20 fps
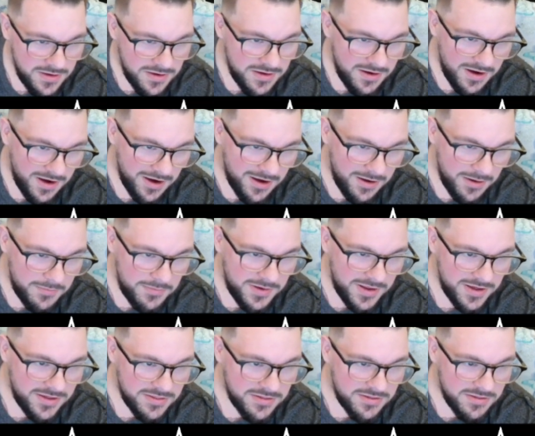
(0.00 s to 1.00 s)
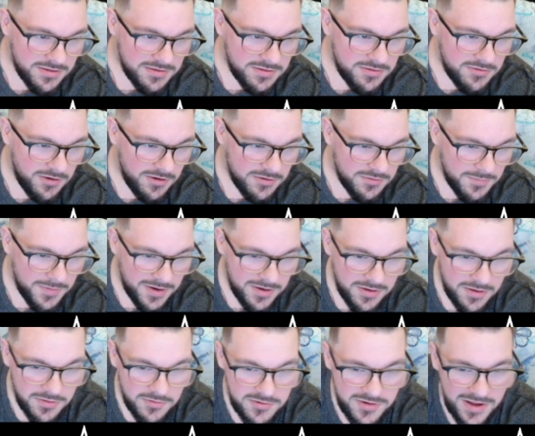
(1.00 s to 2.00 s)
Up next, let's talk about
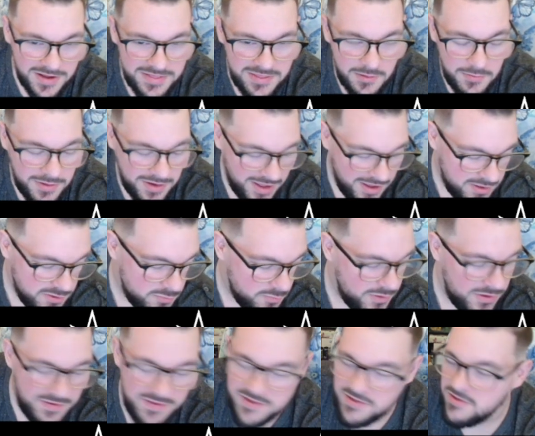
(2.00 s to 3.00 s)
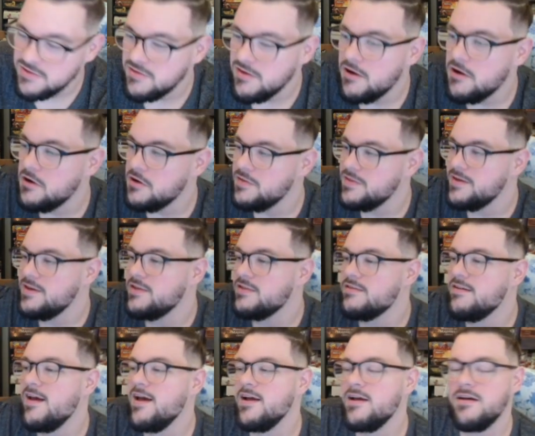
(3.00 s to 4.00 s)
another deck that went X1. This is Hung Lee's
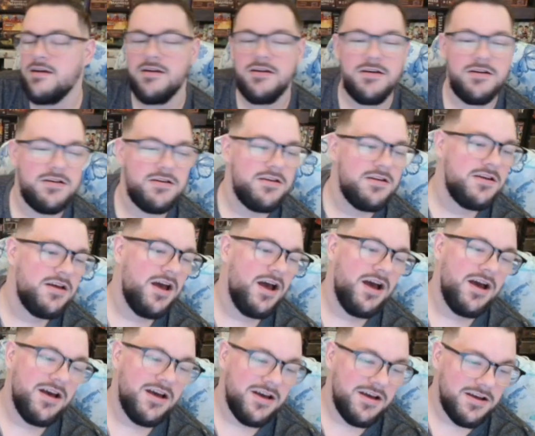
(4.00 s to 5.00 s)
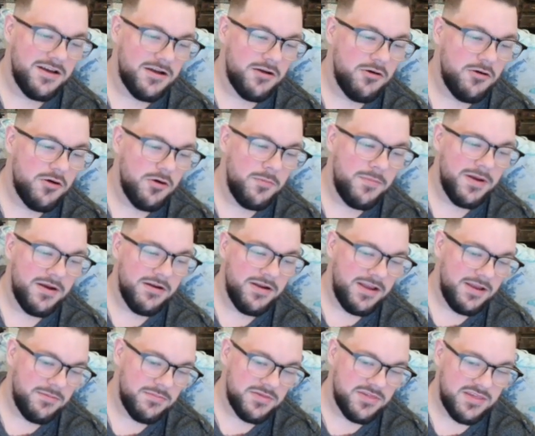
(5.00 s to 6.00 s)
deck, Coco Berry
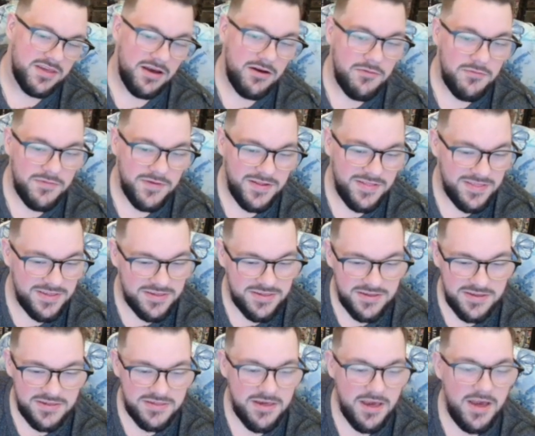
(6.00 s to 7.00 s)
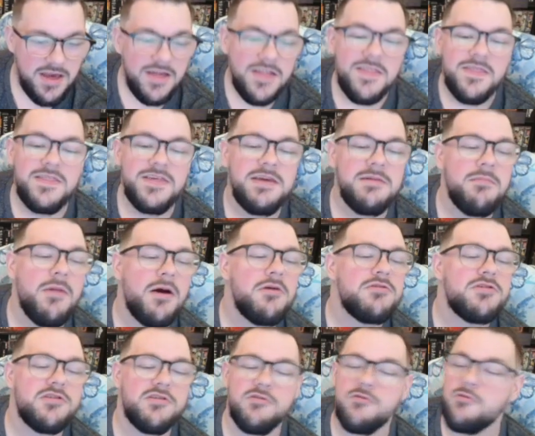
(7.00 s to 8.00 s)
himself, and this is the
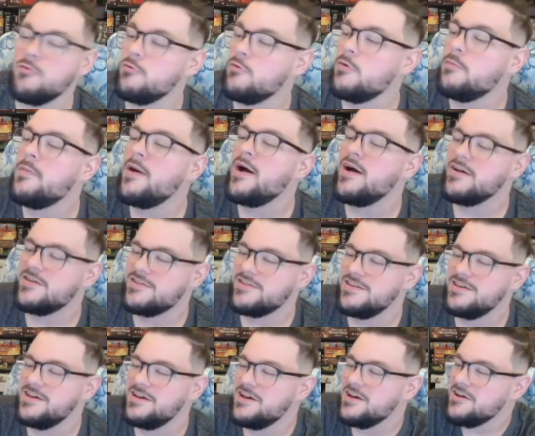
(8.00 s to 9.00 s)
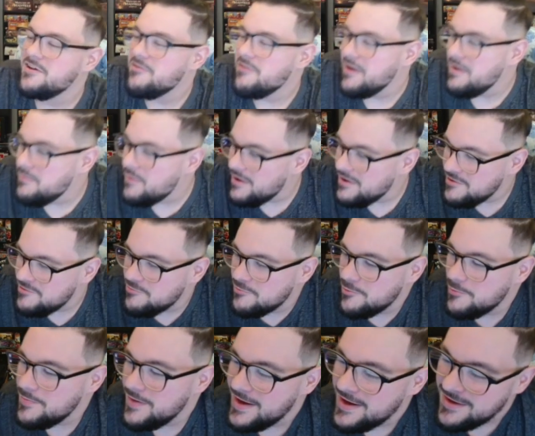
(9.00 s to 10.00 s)
most toolboxy Greymon
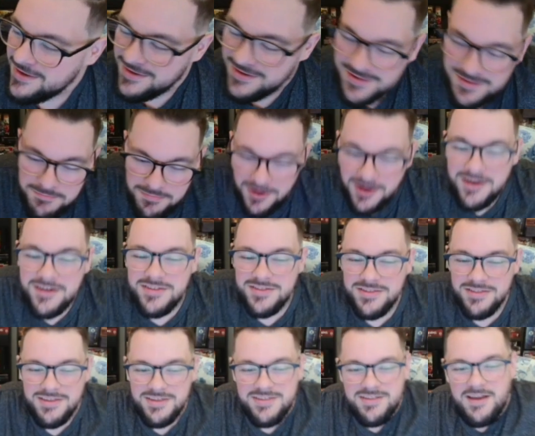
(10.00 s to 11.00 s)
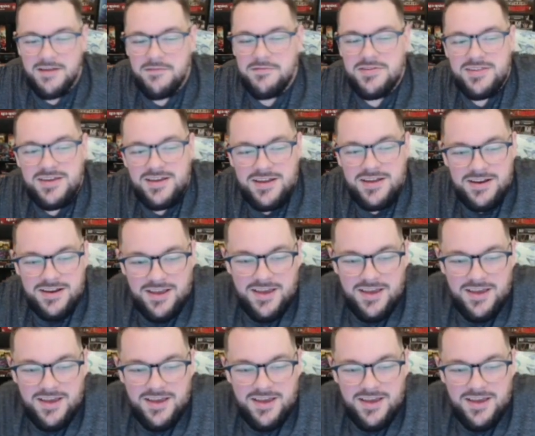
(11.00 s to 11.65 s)
toolbox list I've seen.